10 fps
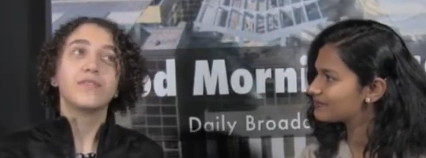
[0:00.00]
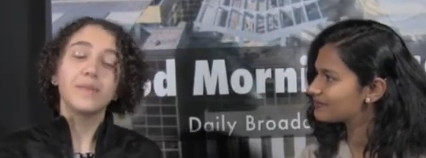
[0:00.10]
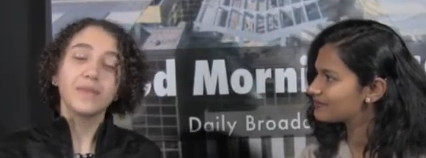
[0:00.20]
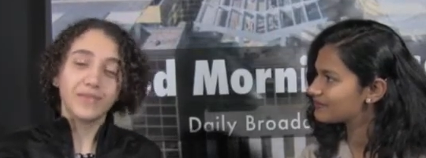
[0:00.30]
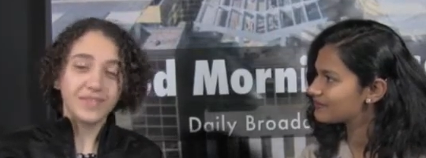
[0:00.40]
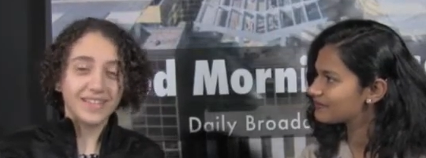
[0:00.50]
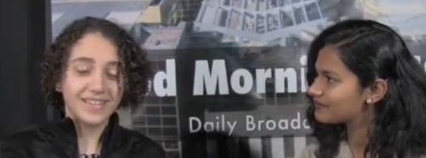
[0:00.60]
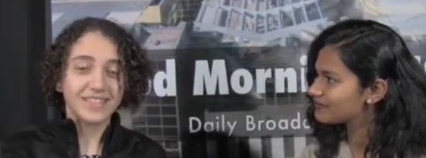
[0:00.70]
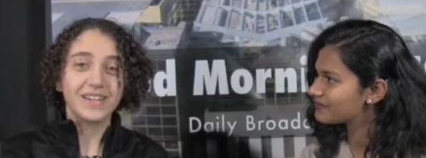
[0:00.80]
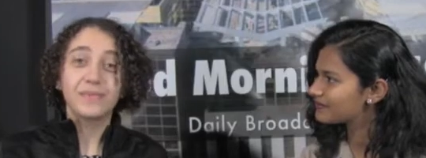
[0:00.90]
Speaker 1: on, Family Fun
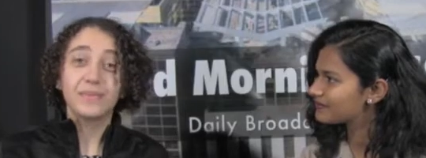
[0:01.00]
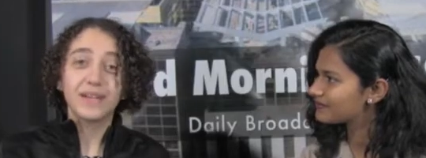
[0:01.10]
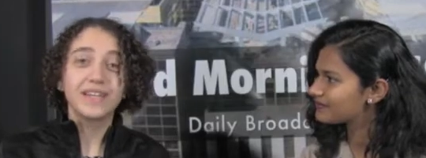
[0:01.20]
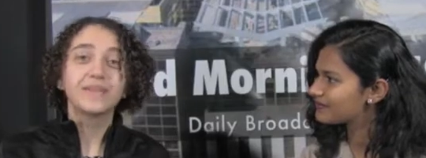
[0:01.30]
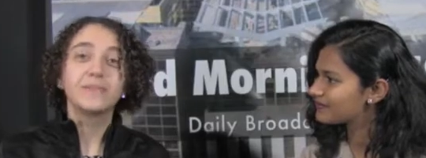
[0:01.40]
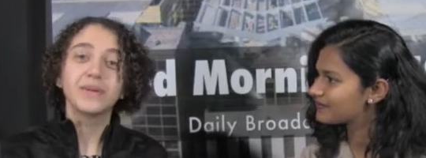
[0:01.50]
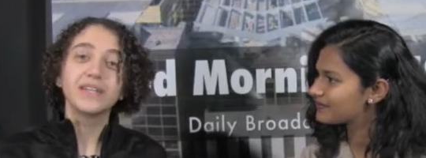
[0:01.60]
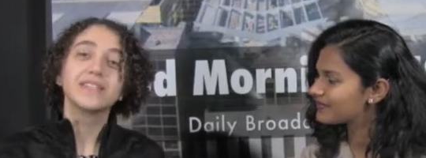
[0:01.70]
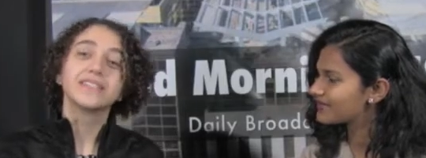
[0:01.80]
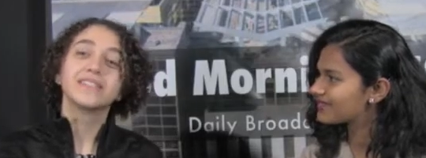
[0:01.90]
Day, sorry, bring
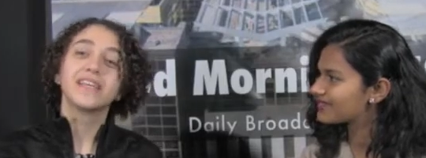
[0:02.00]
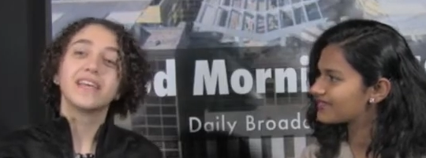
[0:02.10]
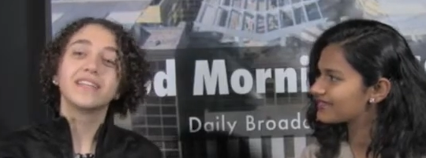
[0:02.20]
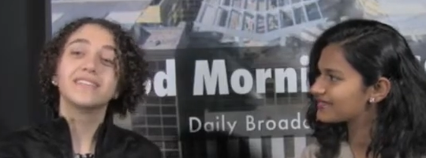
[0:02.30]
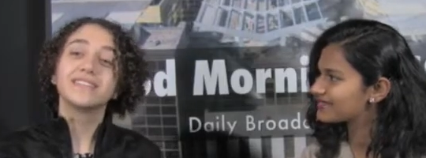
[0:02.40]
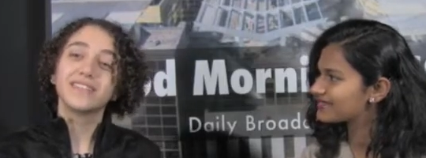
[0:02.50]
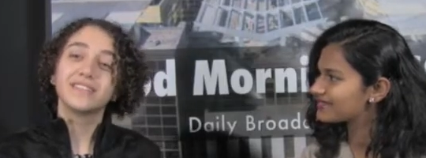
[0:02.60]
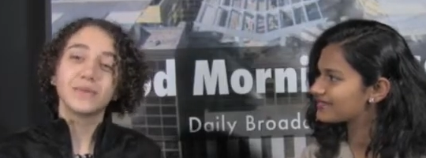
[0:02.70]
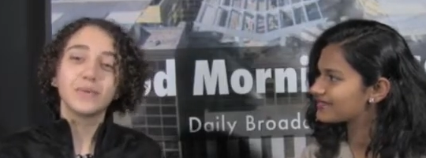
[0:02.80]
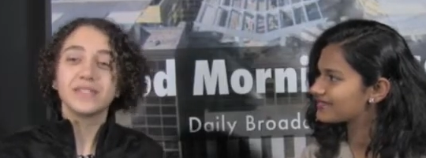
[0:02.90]
books
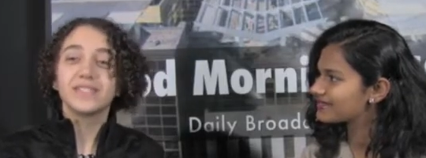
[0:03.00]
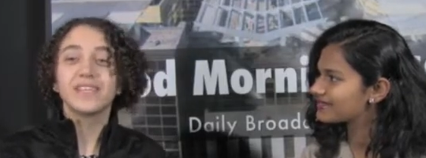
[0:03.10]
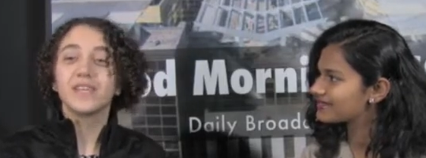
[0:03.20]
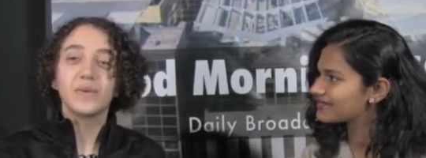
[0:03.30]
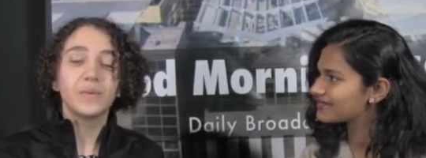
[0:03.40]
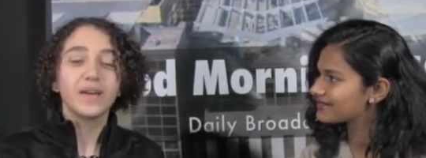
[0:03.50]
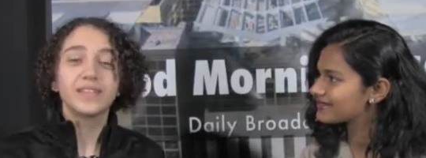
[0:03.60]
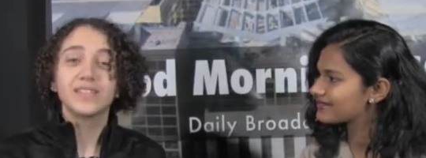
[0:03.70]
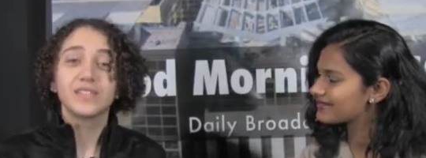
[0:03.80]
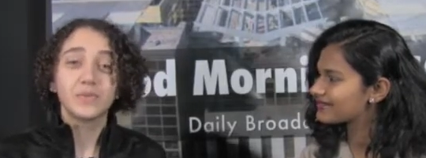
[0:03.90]
and toys that you
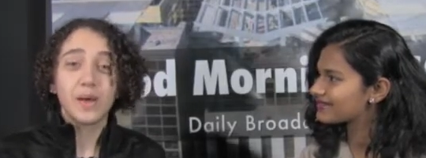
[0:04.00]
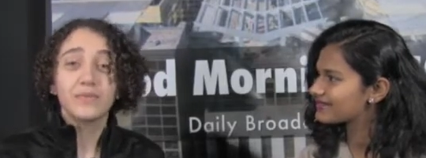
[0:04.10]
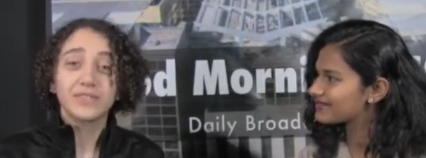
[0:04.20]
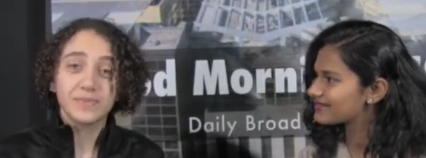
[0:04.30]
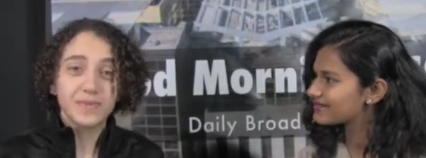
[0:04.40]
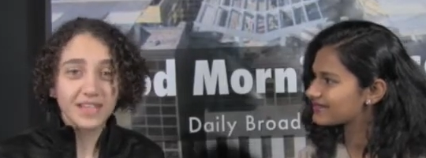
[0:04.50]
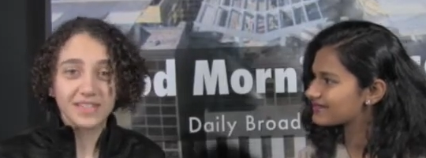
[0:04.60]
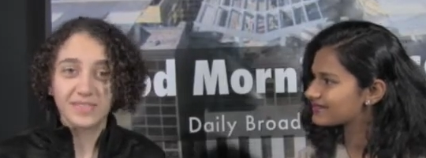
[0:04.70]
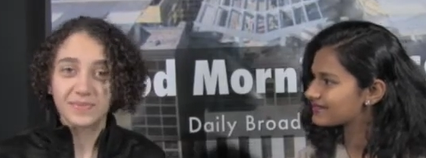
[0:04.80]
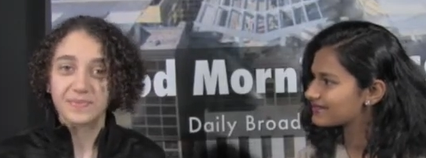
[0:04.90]
want to swap for something
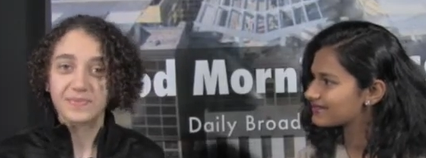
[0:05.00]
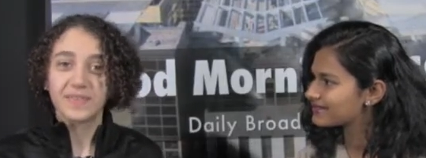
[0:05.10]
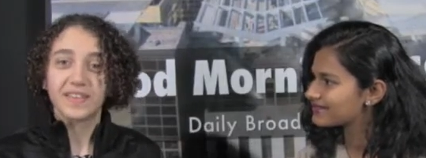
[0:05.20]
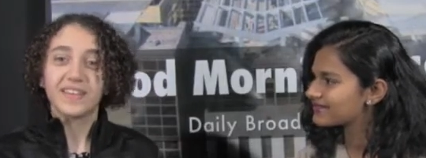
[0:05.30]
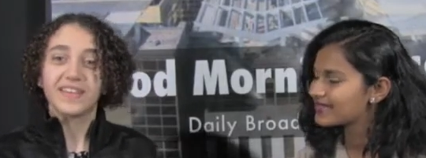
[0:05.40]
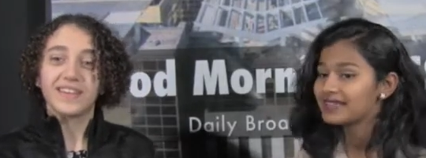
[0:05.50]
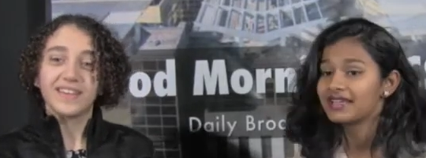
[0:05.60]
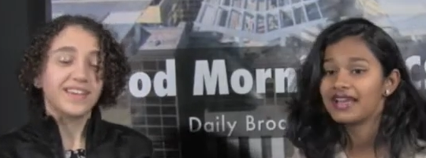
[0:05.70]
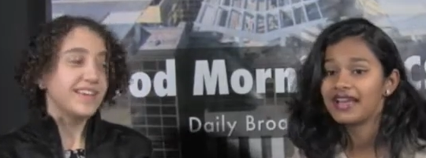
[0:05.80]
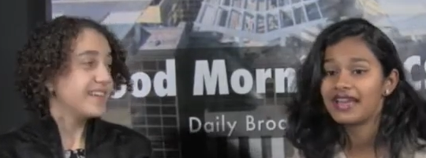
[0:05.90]
else.
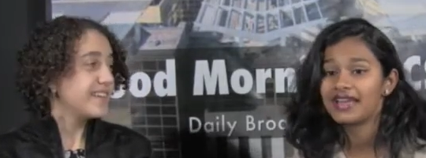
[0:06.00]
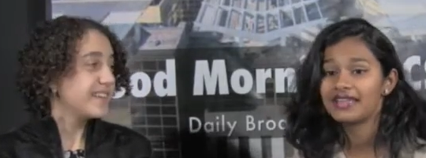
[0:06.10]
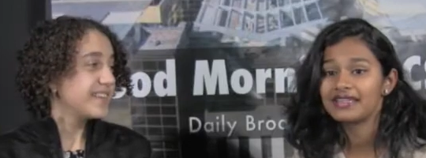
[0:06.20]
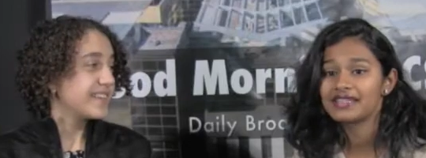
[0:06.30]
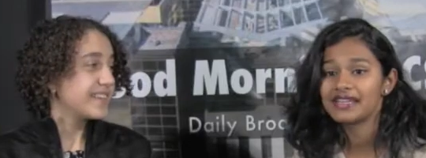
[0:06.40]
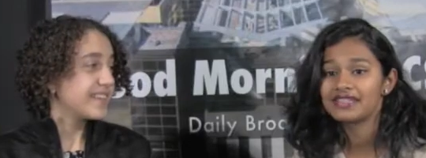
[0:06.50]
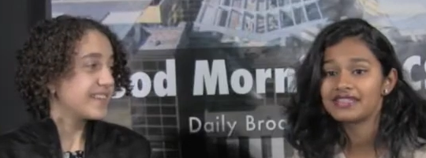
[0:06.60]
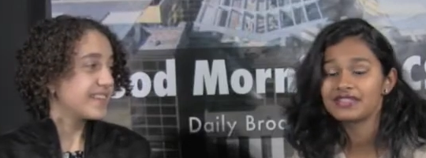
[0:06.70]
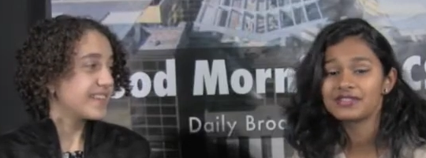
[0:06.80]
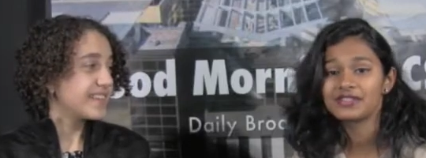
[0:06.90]
Speaker 2: And
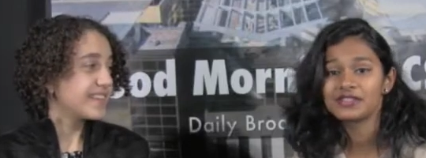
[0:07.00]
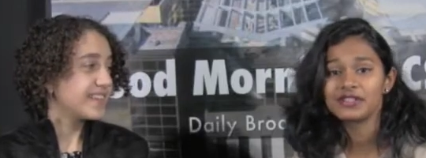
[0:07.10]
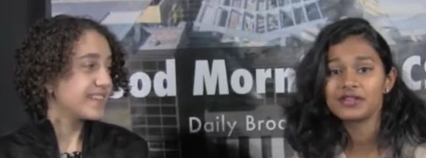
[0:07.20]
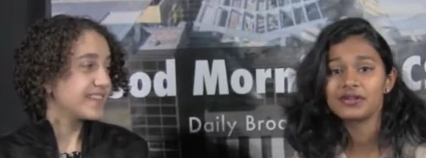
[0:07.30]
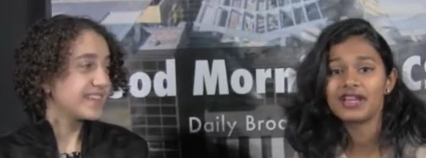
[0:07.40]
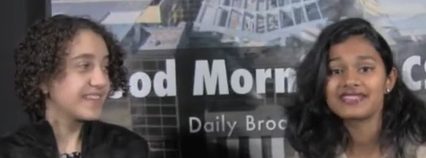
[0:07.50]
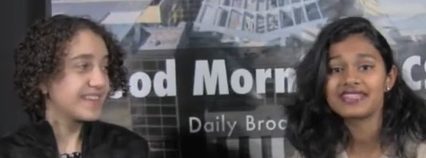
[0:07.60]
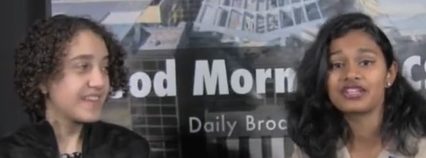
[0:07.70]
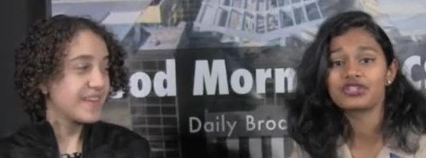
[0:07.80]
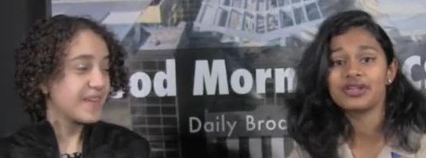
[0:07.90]
this is just to
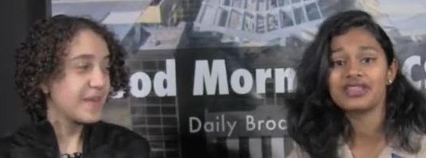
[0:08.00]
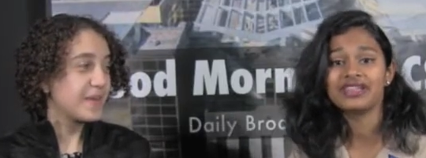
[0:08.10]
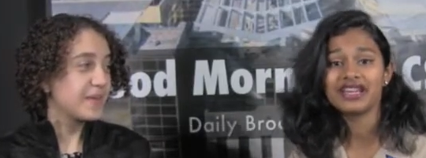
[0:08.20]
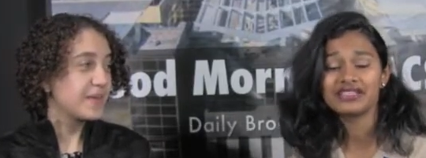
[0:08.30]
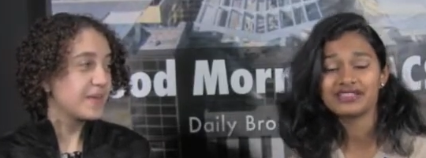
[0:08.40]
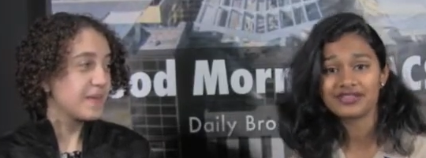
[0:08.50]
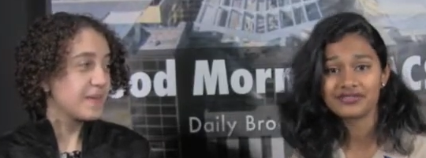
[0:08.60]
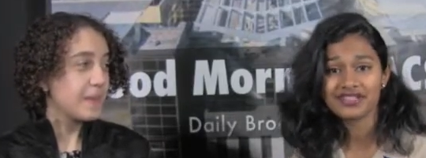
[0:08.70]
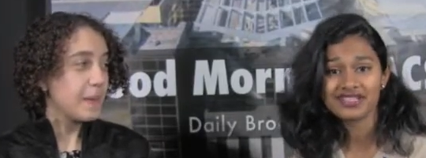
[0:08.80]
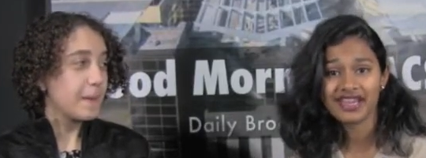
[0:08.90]
accentuate the
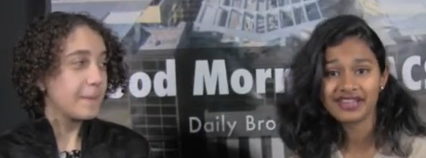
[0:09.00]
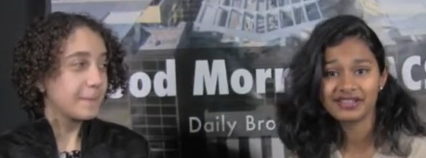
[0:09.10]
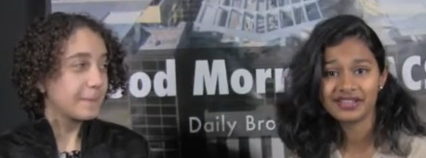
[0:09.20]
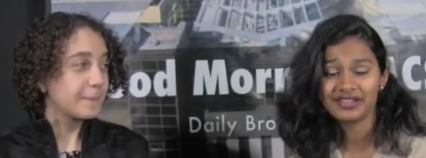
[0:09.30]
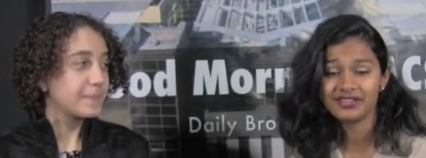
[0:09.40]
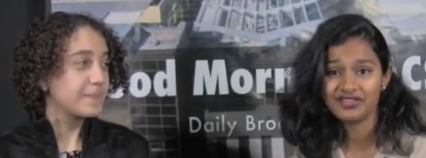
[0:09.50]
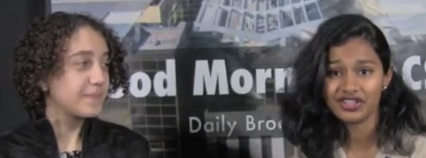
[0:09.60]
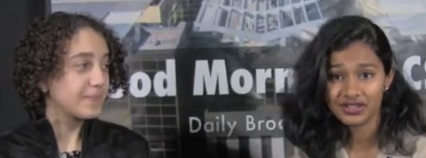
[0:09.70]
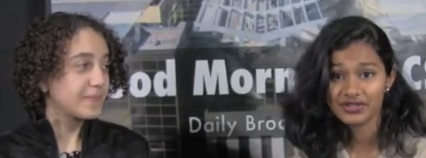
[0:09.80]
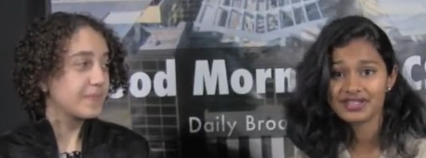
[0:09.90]
idea of recycling and
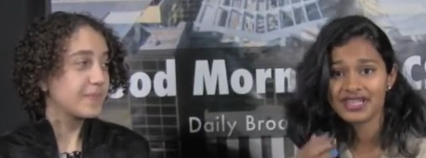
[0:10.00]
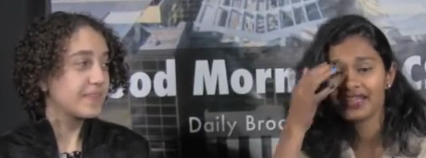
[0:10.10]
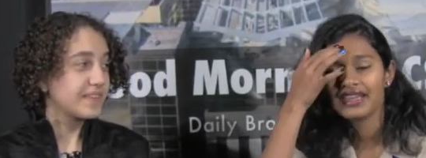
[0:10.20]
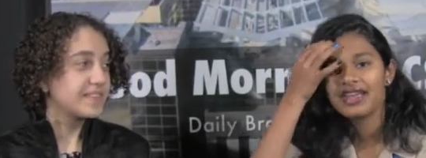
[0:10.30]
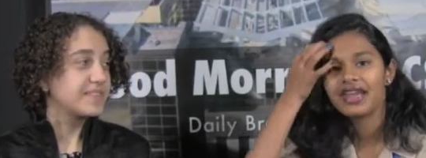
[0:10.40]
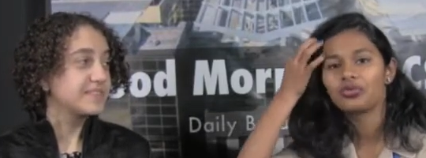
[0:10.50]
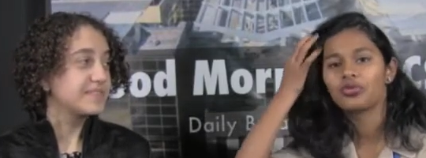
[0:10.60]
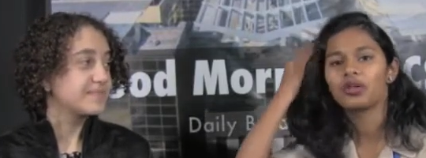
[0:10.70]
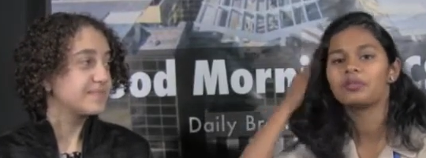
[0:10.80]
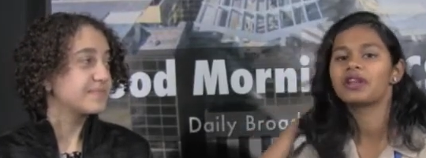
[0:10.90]
reusing,
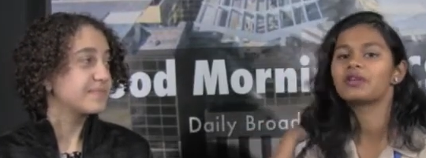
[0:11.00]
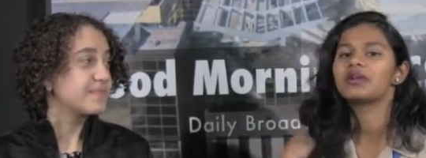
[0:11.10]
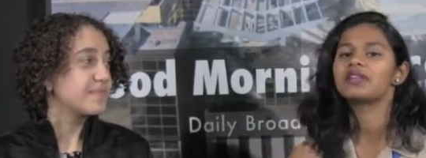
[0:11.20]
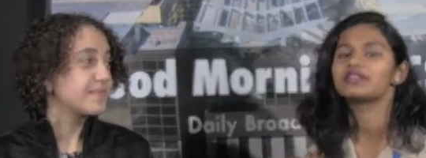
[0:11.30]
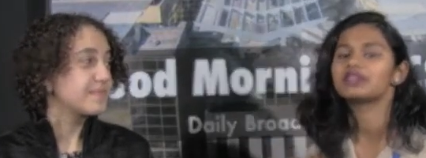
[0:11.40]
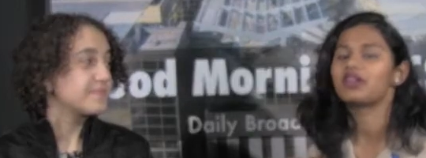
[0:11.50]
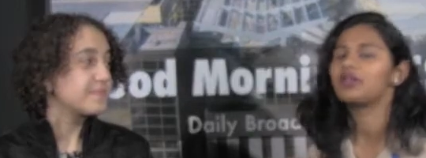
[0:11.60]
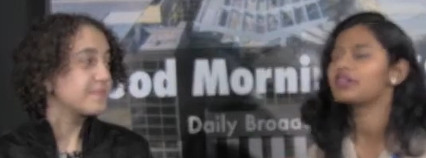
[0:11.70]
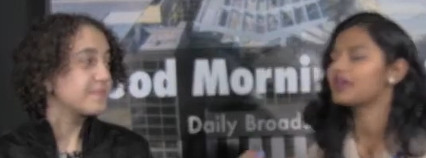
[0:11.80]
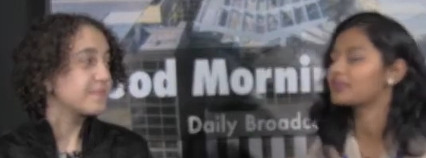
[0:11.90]
and what better way to start